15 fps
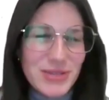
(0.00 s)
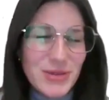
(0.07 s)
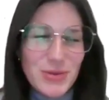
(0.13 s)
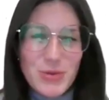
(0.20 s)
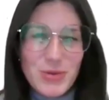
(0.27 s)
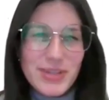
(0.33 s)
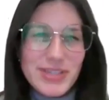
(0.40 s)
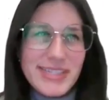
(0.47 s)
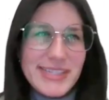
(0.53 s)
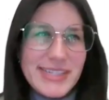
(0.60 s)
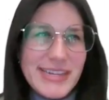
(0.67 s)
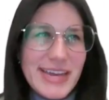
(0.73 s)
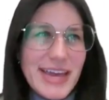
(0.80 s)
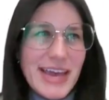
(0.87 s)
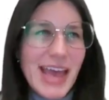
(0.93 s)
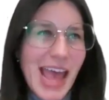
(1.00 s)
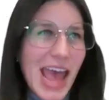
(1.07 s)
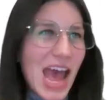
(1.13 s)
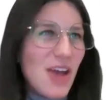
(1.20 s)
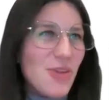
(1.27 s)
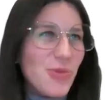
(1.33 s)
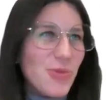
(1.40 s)
so cool to
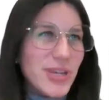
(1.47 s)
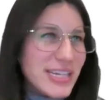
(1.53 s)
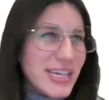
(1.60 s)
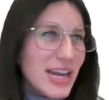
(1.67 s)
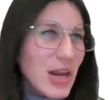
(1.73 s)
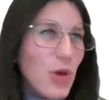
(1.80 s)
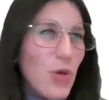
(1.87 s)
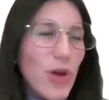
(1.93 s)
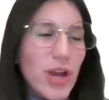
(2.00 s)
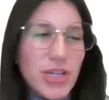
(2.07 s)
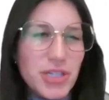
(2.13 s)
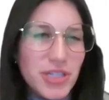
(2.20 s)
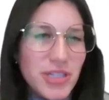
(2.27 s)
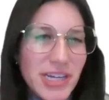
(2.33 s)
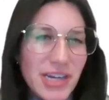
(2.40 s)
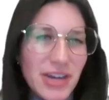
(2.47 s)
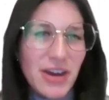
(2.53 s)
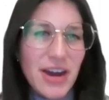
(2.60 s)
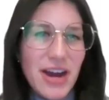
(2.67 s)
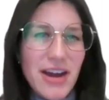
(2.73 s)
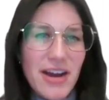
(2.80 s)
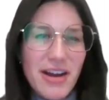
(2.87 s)
see. We did get a question
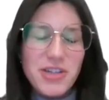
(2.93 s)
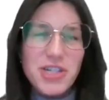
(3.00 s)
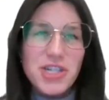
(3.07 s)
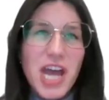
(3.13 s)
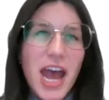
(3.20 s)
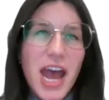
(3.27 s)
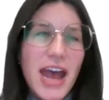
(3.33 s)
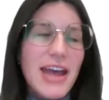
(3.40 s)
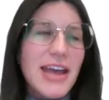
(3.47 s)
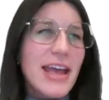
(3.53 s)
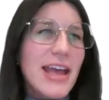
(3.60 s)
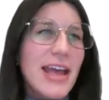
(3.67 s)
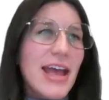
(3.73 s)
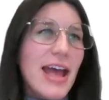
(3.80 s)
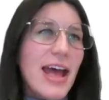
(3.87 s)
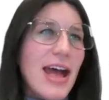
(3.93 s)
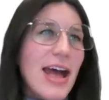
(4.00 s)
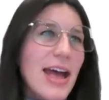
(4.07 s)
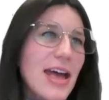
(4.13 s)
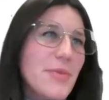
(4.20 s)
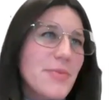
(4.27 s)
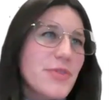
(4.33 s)
here in our chat.
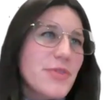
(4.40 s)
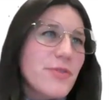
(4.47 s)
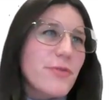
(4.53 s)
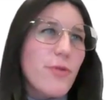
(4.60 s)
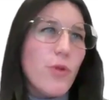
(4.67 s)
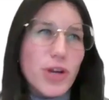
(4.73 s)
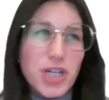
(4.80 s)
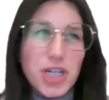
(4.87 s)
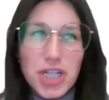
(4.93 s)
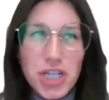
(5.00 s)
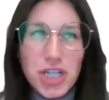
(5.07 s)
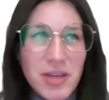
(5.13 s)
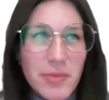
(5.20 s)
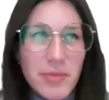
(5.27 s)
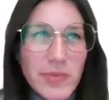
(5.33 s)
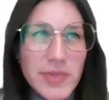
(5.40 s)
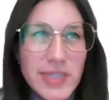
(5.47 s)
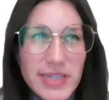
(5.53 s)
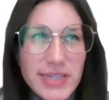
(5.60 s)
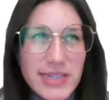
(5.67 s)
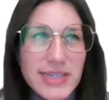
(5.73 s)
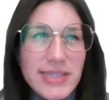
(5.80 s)
For
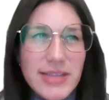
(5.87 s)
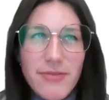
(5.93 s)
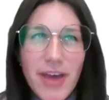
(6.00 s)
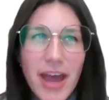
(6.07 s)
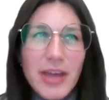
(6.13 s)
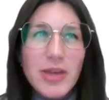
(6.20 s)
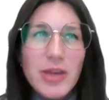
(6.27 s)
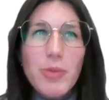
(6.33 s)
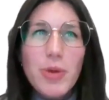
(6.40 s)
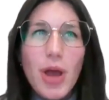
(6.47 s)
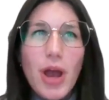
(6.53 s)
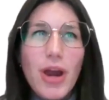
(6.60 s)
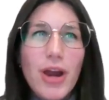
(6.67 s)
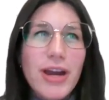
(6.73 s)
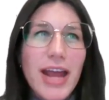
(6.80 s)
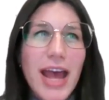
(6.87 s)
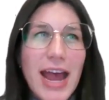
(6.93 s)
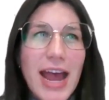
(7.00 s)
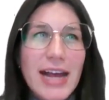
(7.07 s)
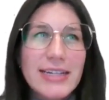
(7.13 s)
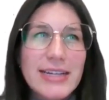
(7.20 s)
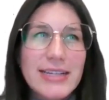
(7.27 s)
shims, does the vacuum card
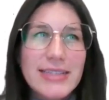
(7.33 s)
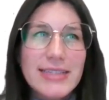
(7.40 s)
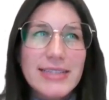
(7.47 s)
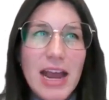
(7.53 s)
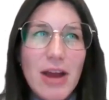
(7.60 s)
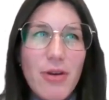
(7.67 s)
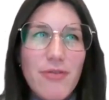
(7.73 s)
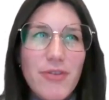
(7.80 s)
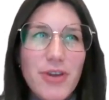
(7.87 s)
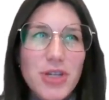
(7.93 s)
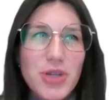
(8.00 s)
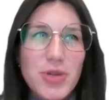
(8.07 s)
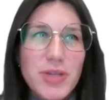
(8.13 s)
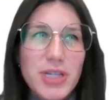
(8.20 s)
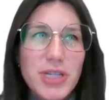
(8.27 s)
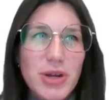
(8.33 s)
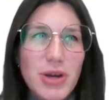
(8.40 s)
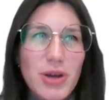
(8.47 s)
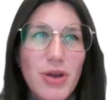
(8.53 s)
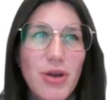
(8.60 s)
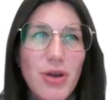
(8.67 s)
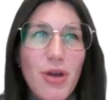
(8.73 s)
act as sacrificial
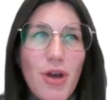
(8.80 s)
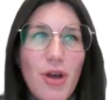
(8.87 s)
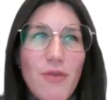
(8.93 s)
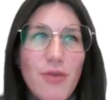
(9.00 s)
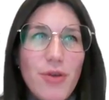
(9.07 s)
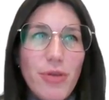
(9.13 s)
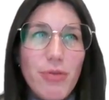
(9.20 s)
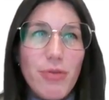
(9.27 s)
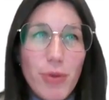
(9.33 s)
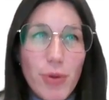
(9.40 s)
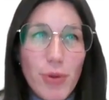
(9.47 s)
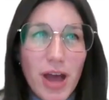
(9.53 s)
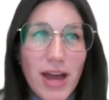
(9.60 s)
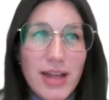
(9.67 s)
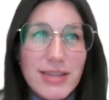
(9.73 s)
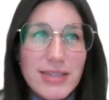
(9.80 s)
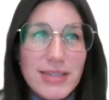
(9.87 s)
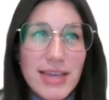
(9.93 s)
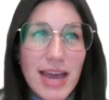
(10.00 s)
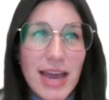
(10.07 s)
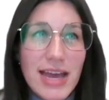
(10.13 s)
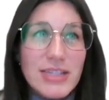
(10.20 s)
material for through
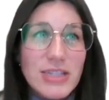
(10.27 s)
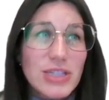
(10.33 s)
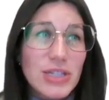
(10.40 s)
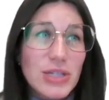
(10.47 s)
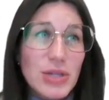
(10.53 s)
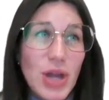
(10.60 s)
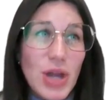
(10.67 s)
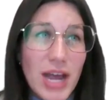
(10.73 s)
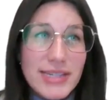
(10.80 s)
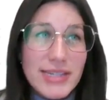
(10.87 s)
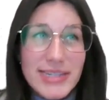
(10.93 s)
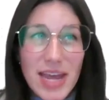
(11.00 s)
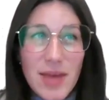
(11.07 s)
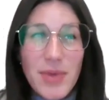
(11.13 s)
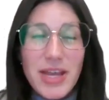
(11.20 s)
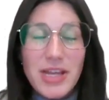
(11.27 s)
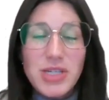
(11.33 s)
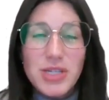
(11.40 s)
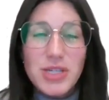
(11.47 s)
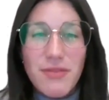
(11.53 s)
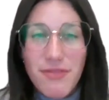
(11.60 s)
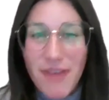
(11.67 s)
cuts as to not
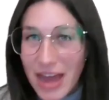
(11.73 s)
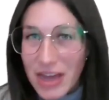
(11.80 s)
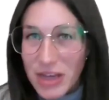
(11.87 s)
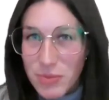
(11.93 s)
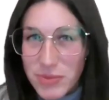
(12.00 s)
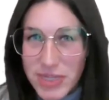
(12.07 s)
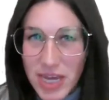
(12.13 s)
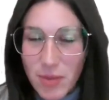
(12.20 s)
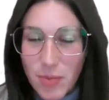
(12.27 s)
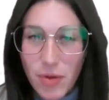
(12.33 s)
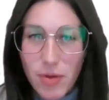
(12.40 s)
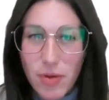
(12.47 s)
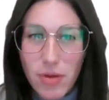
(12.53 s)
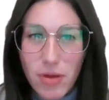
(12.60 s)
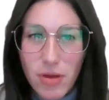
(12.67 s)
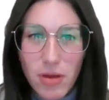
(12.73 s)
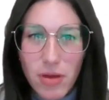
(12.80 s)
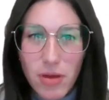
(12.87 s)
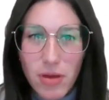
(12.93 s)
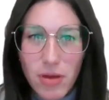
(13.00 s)
damage the vacuum table?